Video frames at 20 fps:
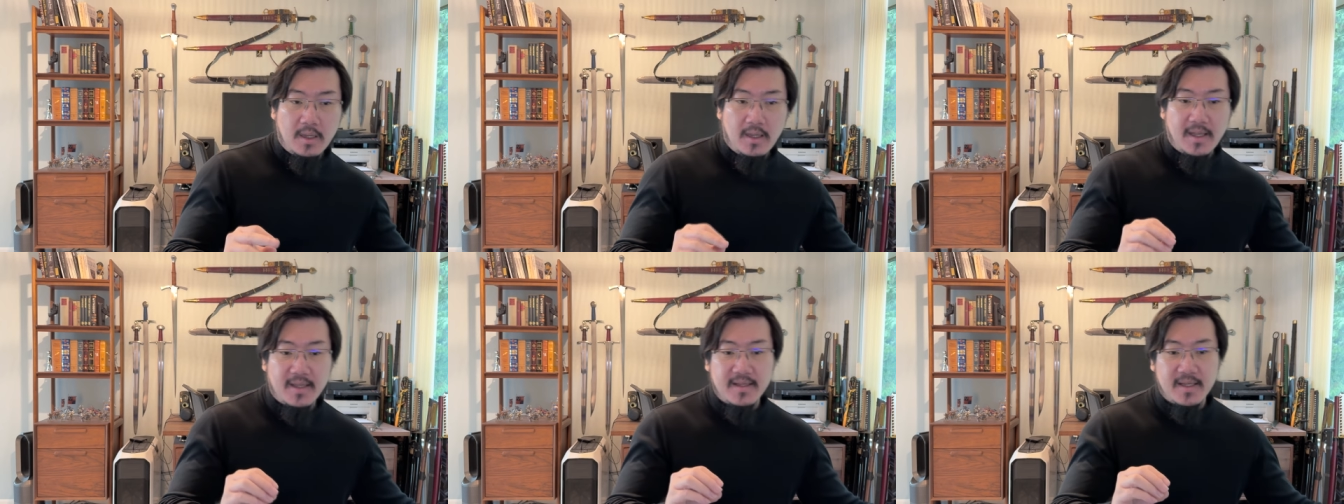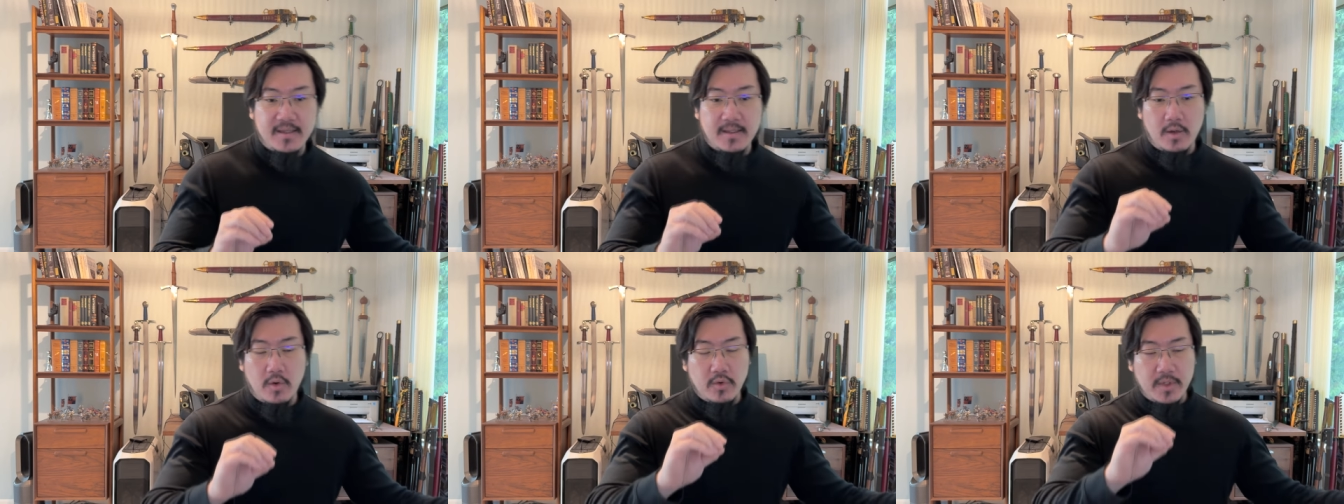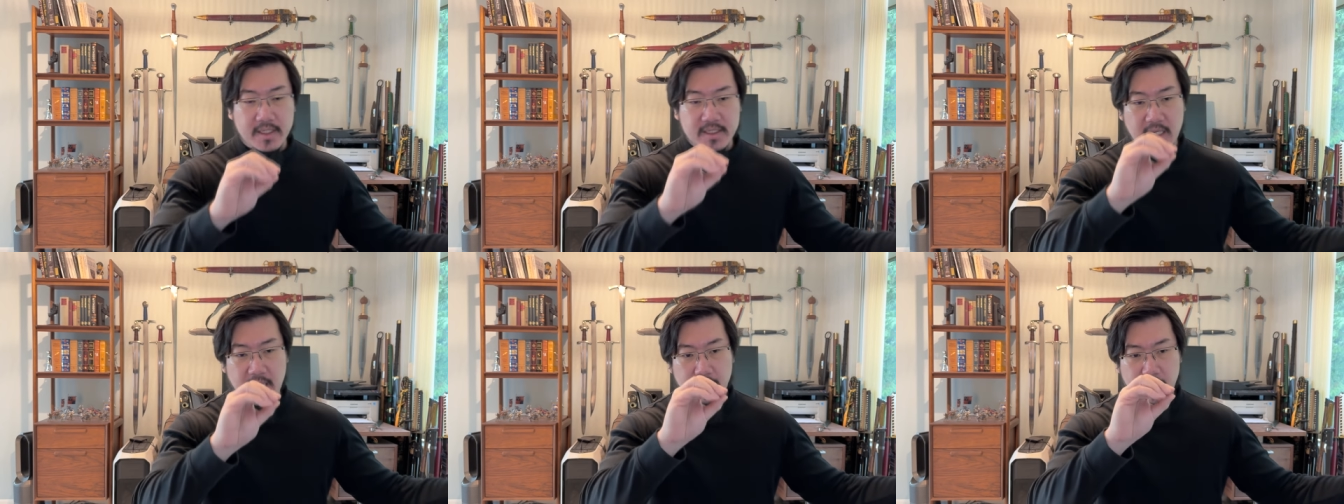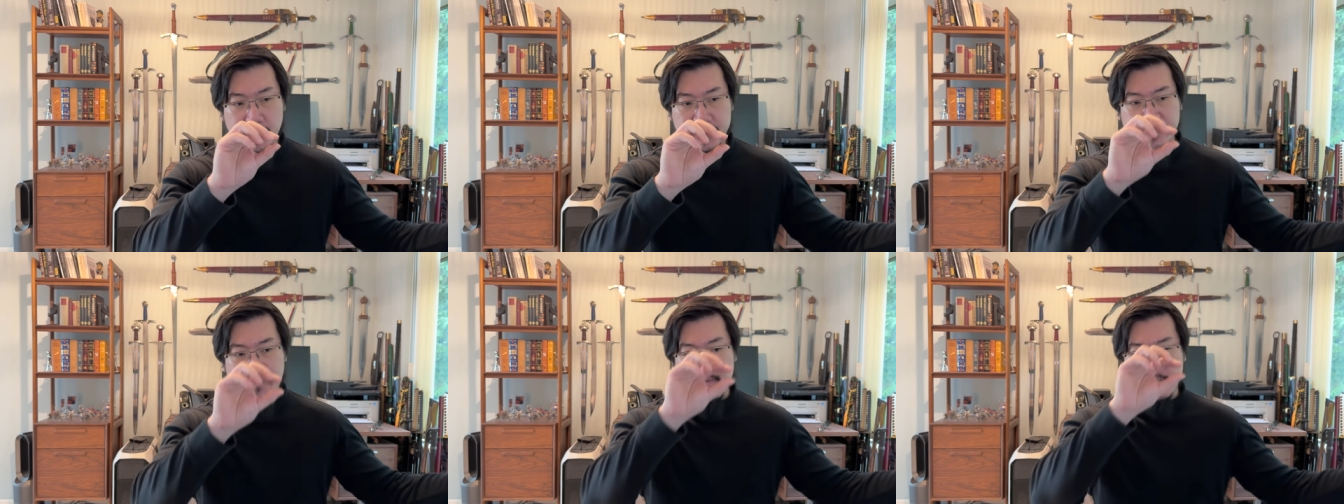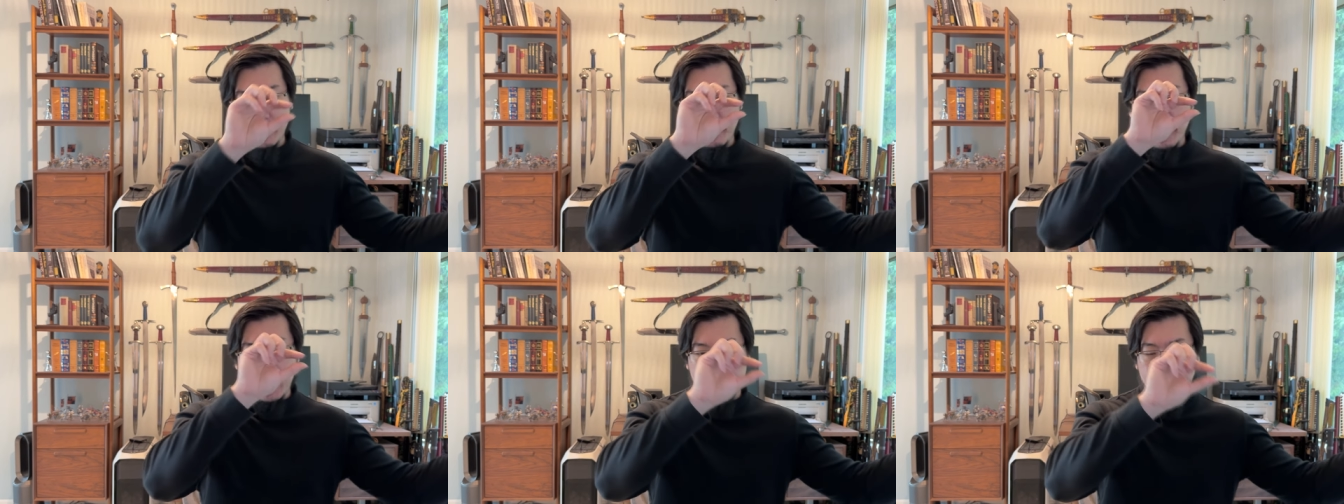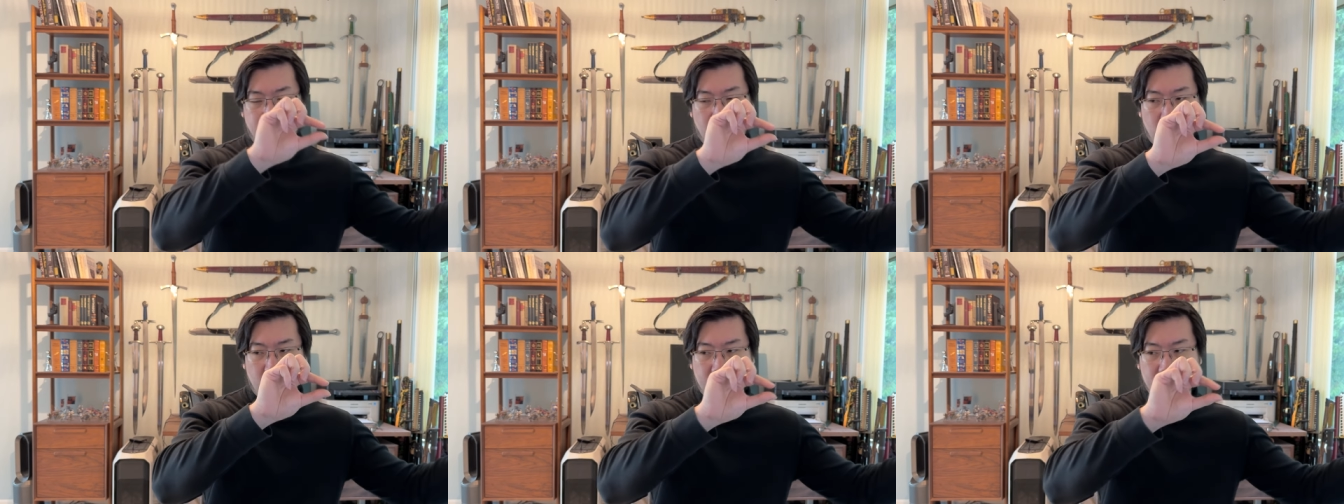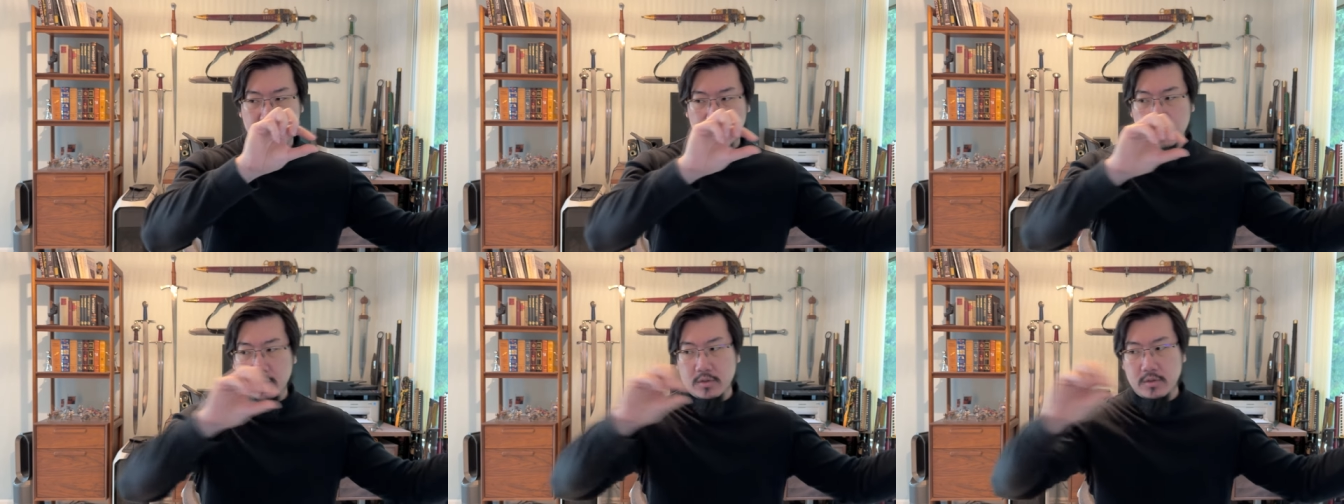and then it only tapers from the
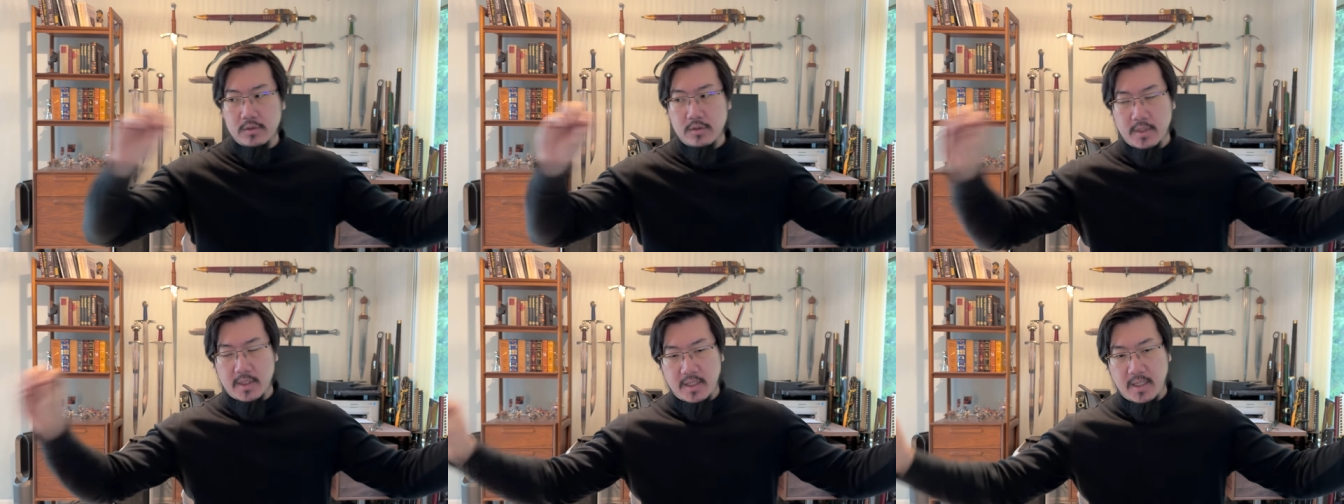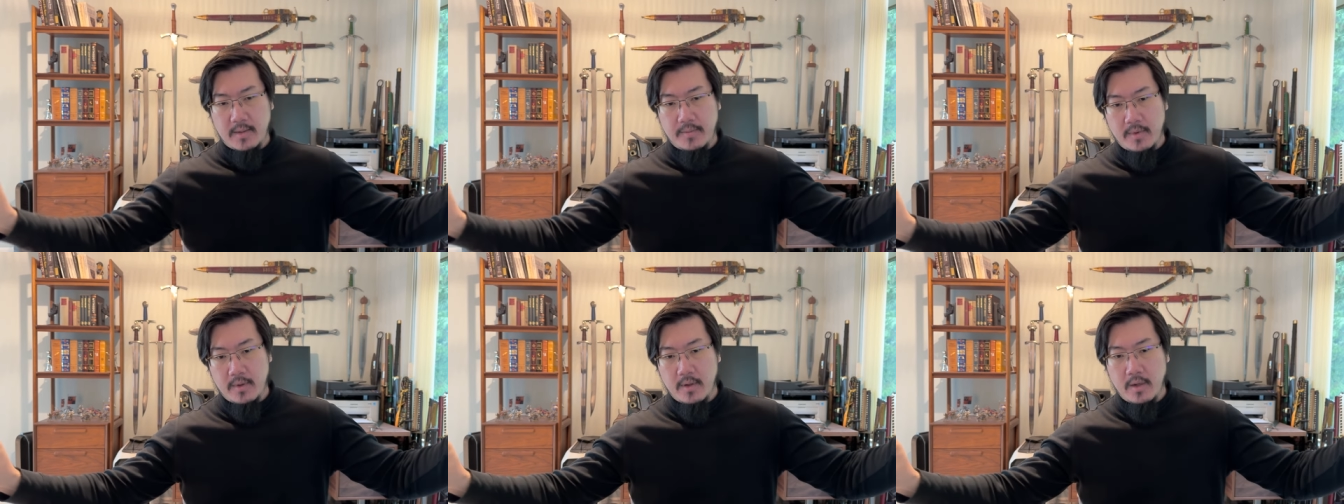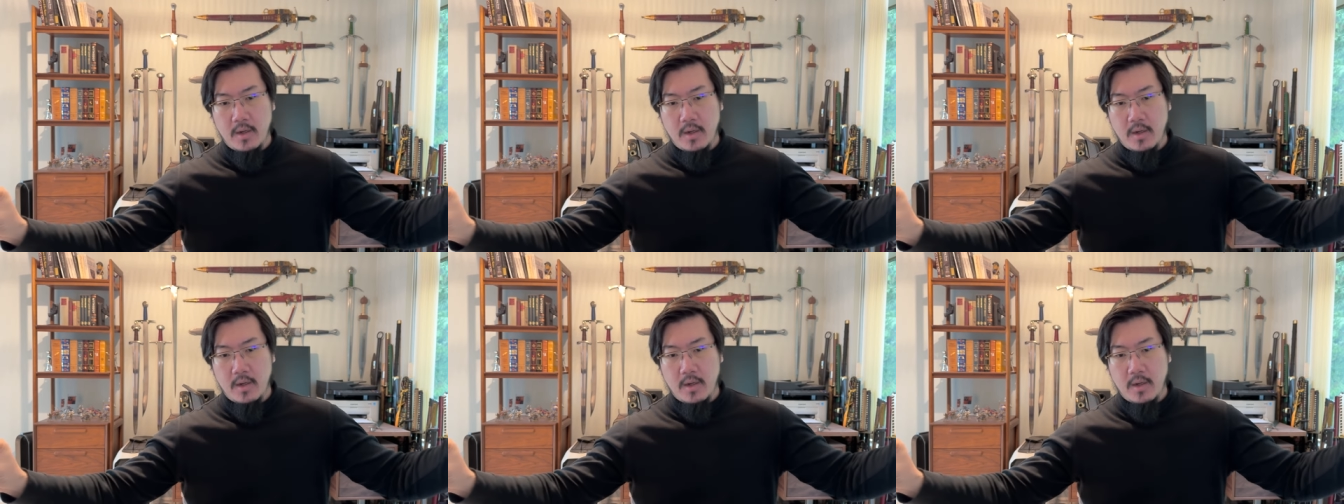midpoint to the tip.